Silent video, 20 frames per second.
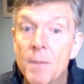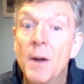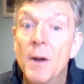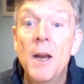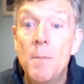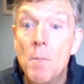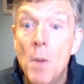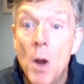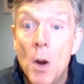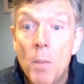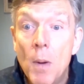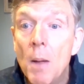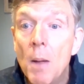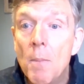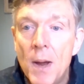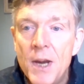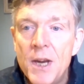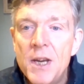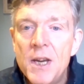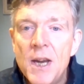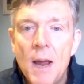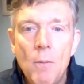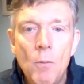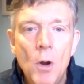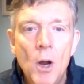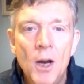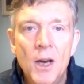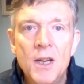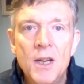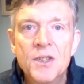typically mobile money
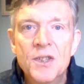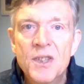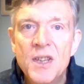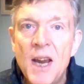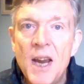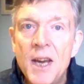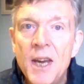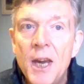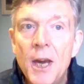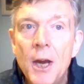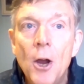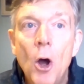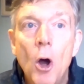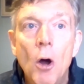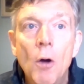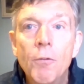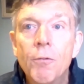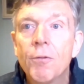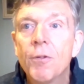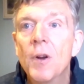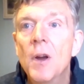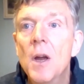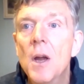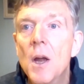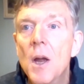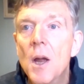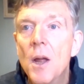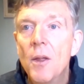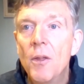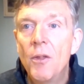network is taking off,
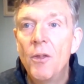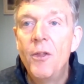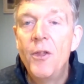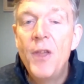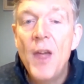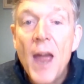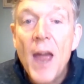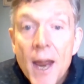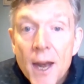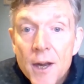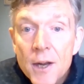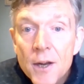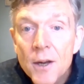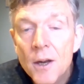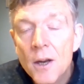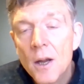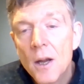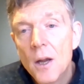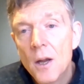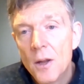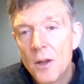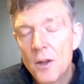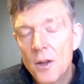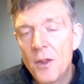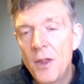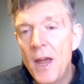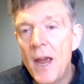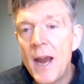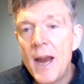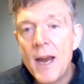then
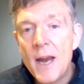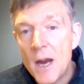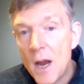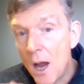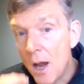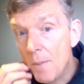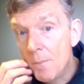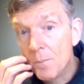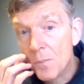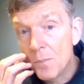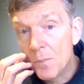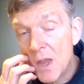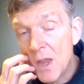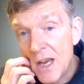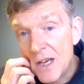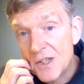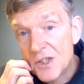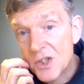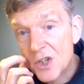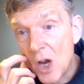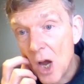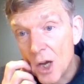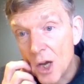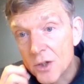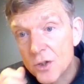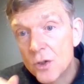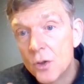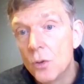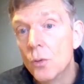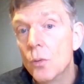they
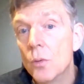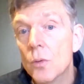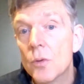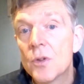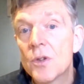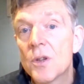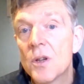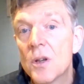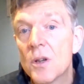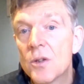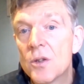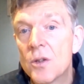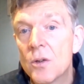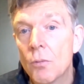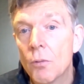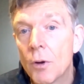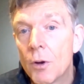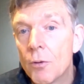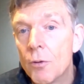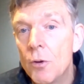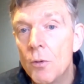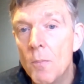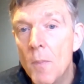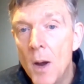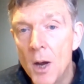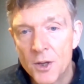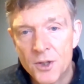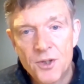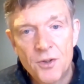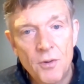start to
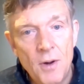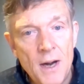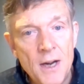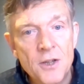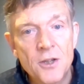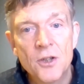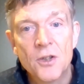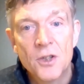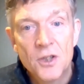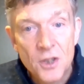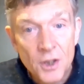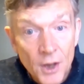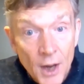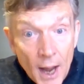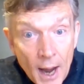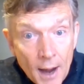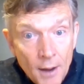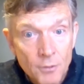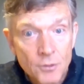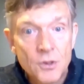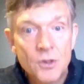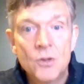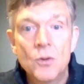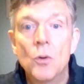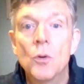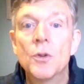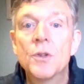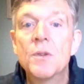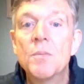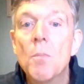recruit master agents and
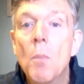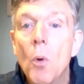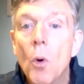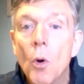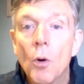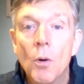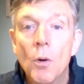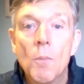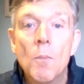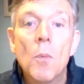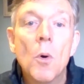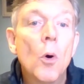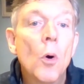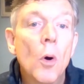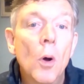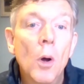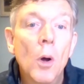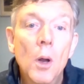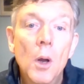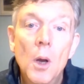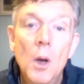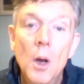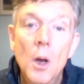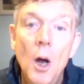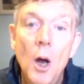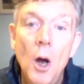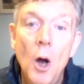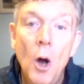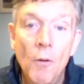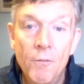outsource more and more
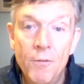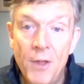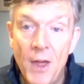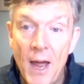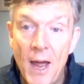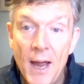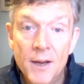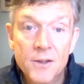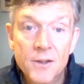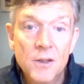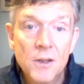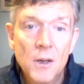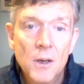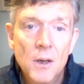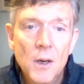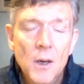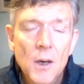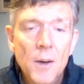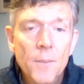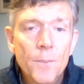of that.